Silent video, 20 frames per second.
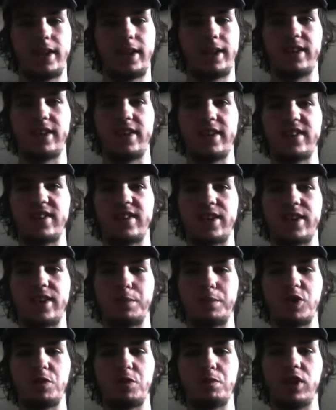this time
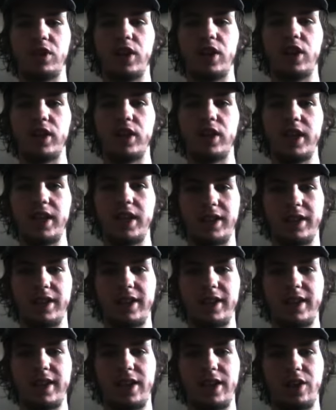spelunking,
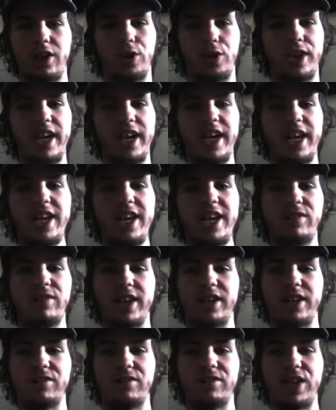or cave
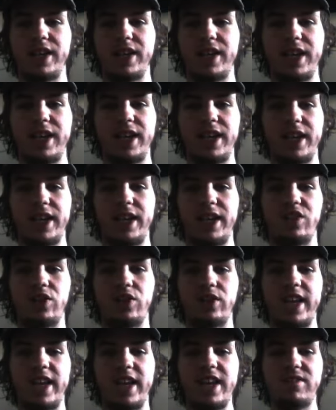diving, into a
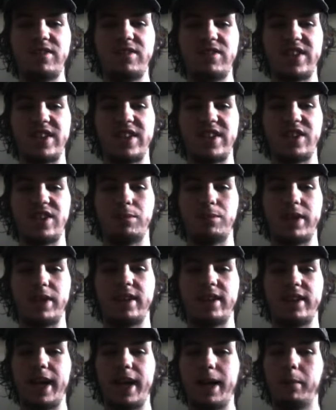cave system in the
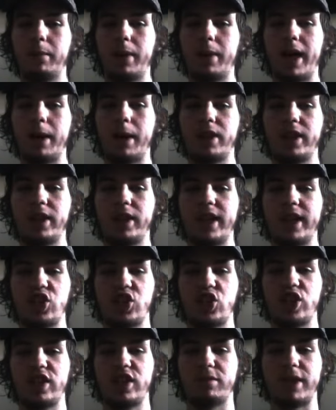La
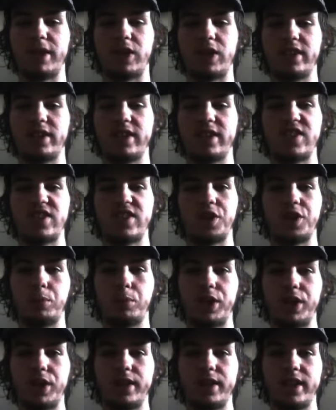Appalachian Mountains
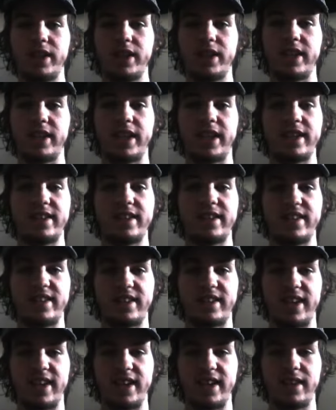somewhere in the United
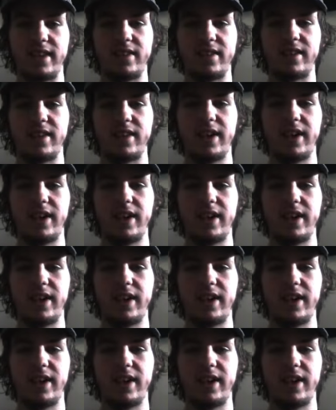States.